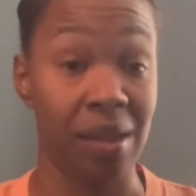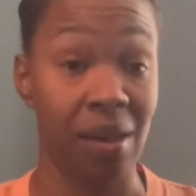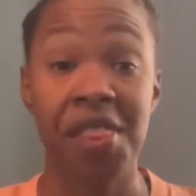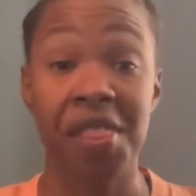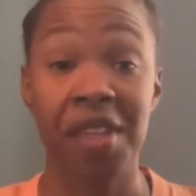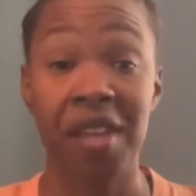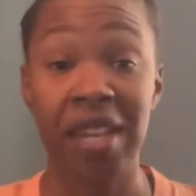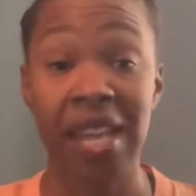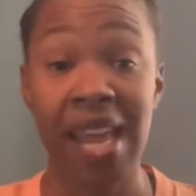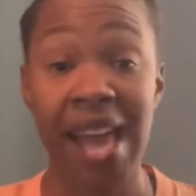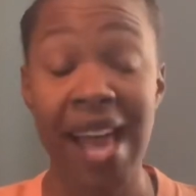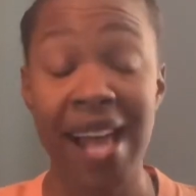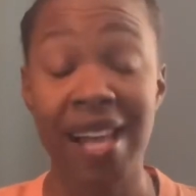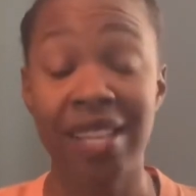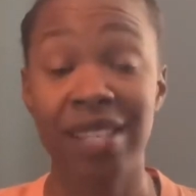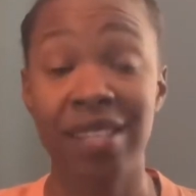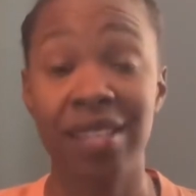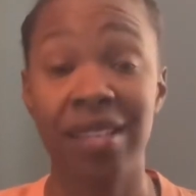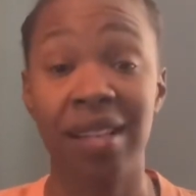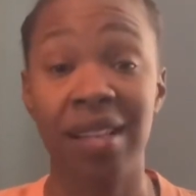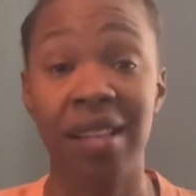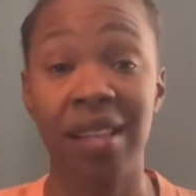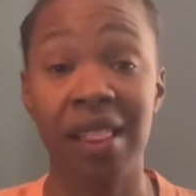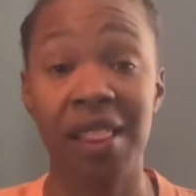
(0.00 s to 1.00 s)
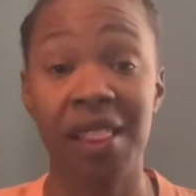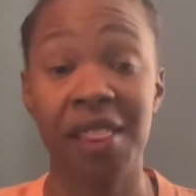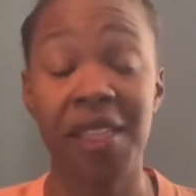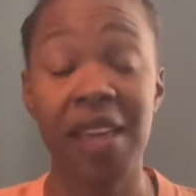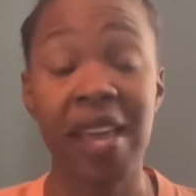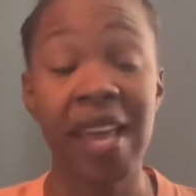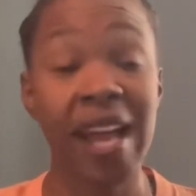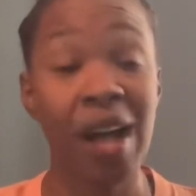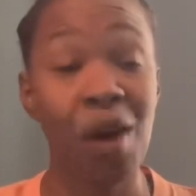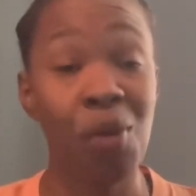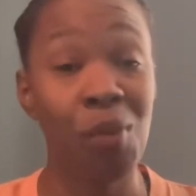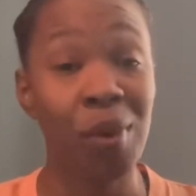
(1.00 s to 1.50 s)
The last
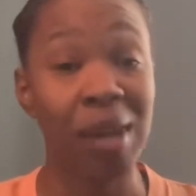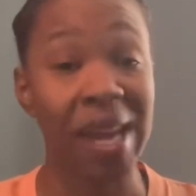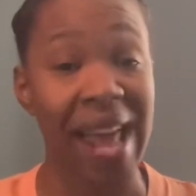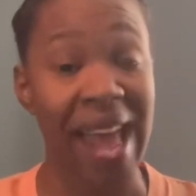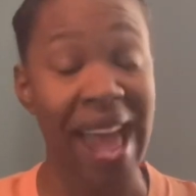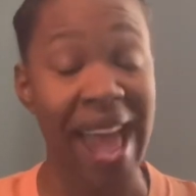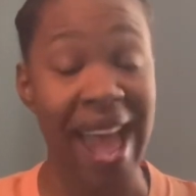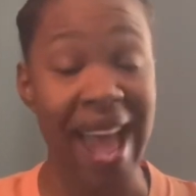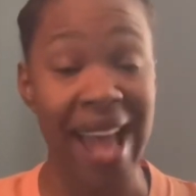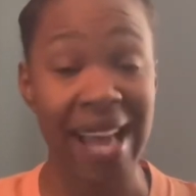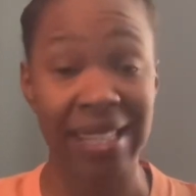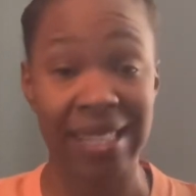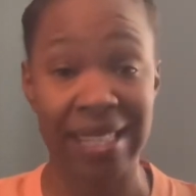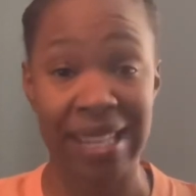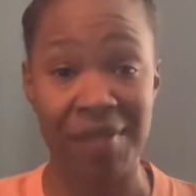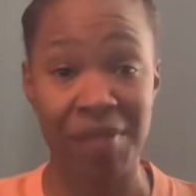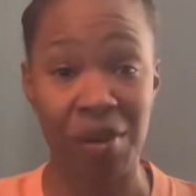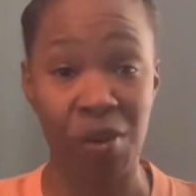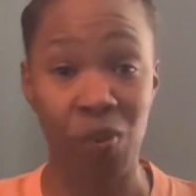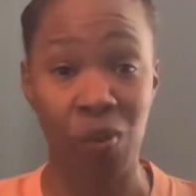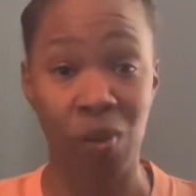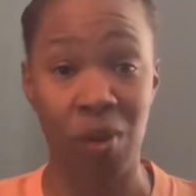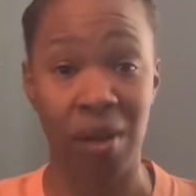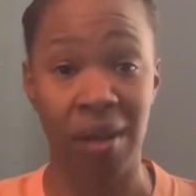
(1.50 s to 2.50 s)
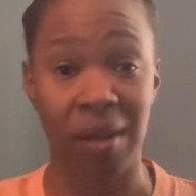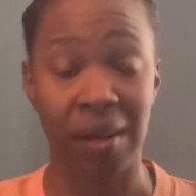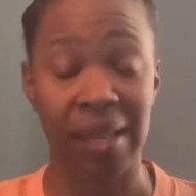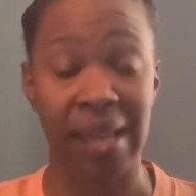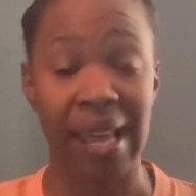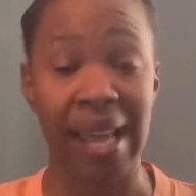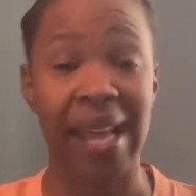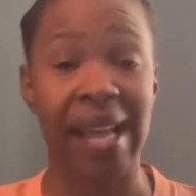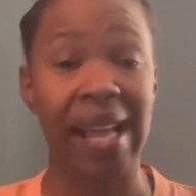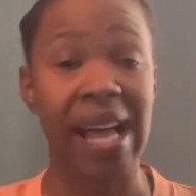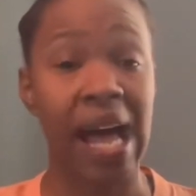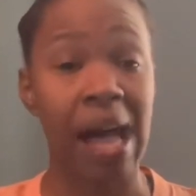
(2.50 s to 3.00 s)
thing I want to ask everyone,
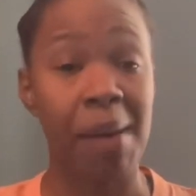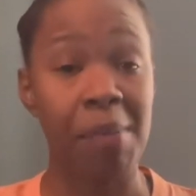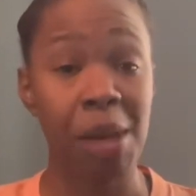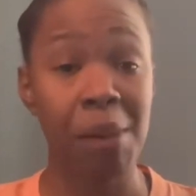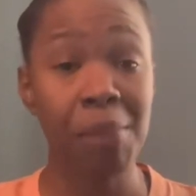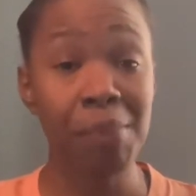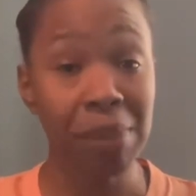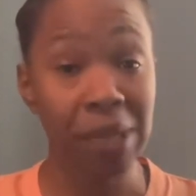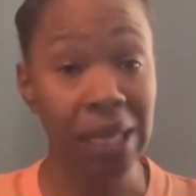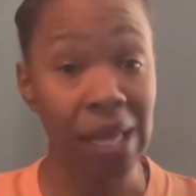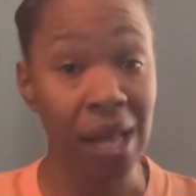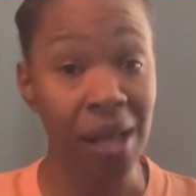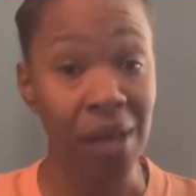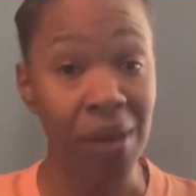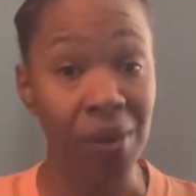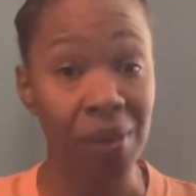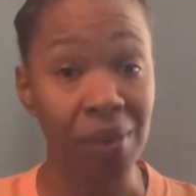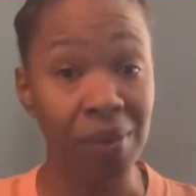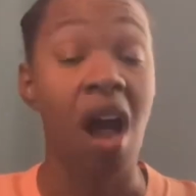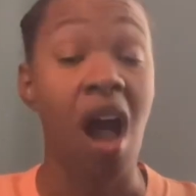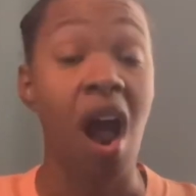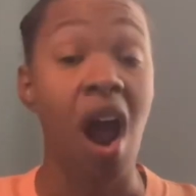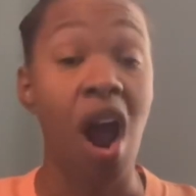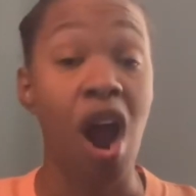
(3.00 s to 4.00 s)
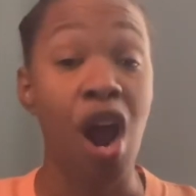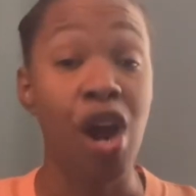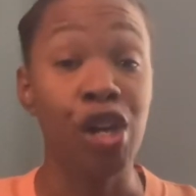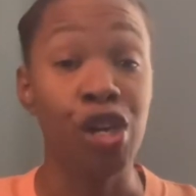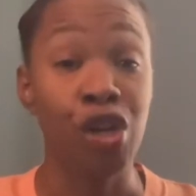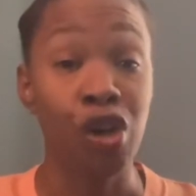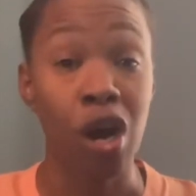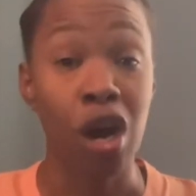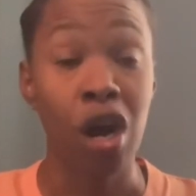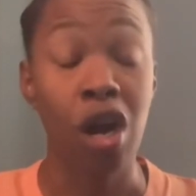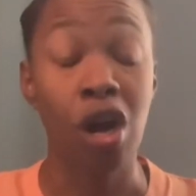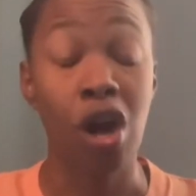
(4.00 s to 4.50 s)
and comment below, are
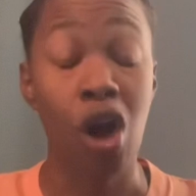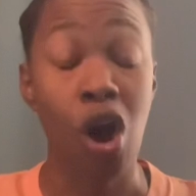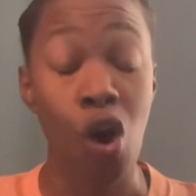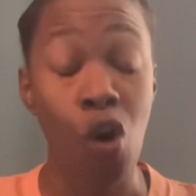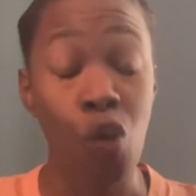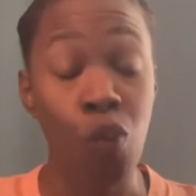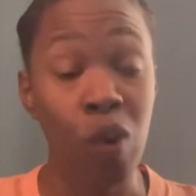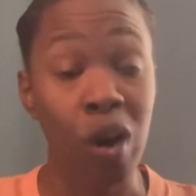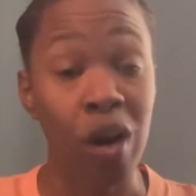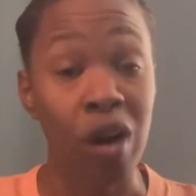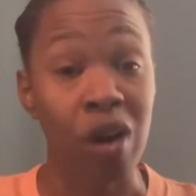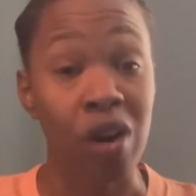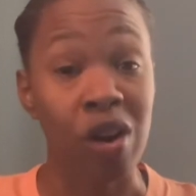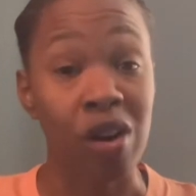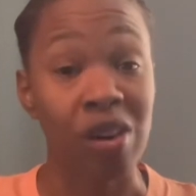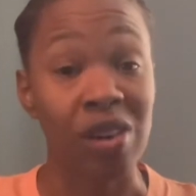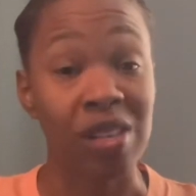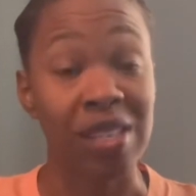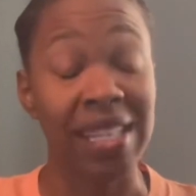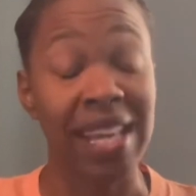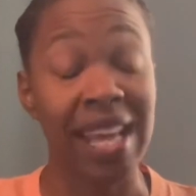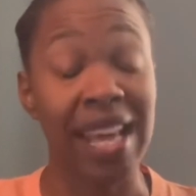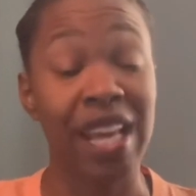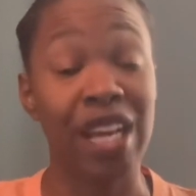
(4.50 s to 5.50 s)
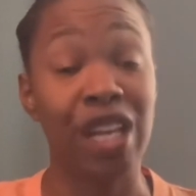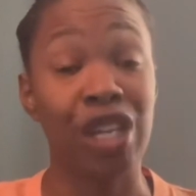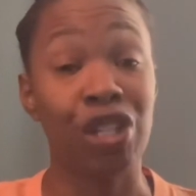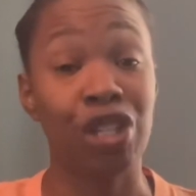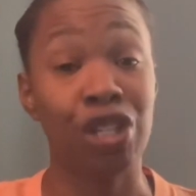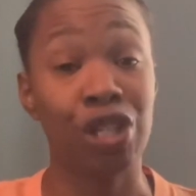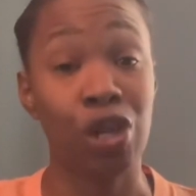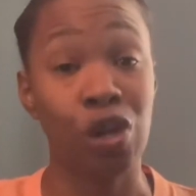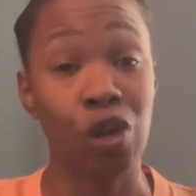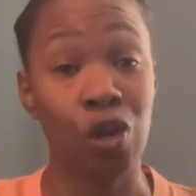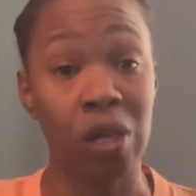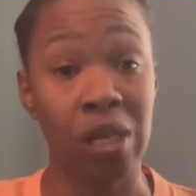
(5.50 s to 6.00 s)
your coworkers in a
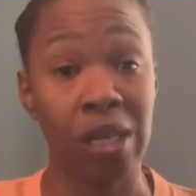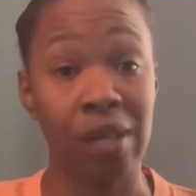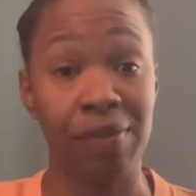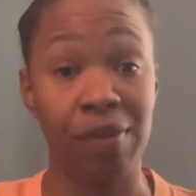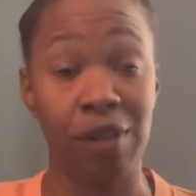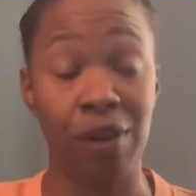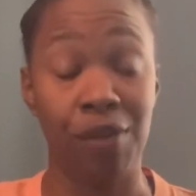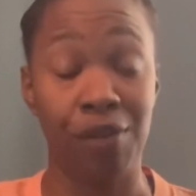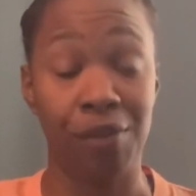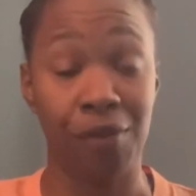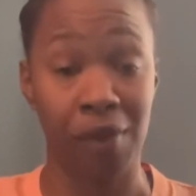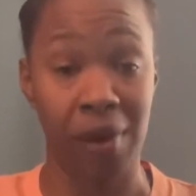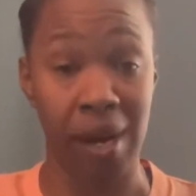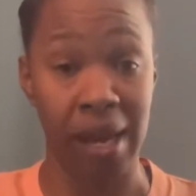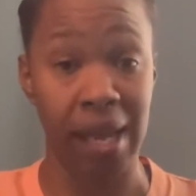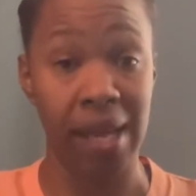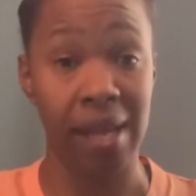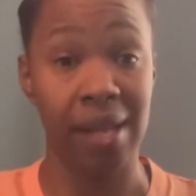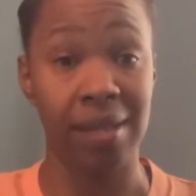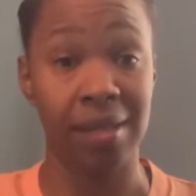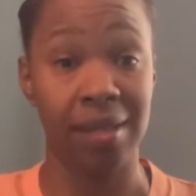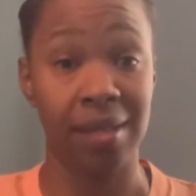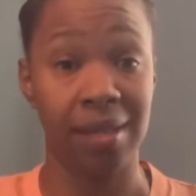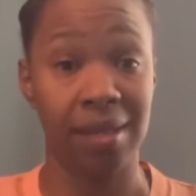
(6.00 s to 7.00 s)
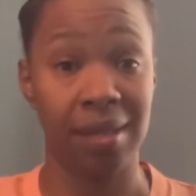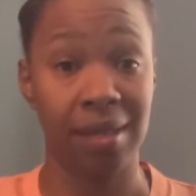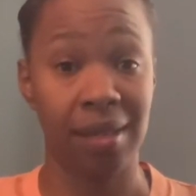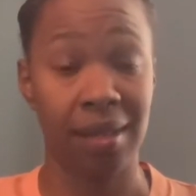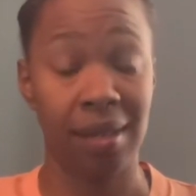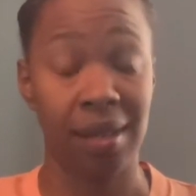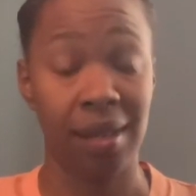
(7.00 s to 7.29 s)
circle of your friends?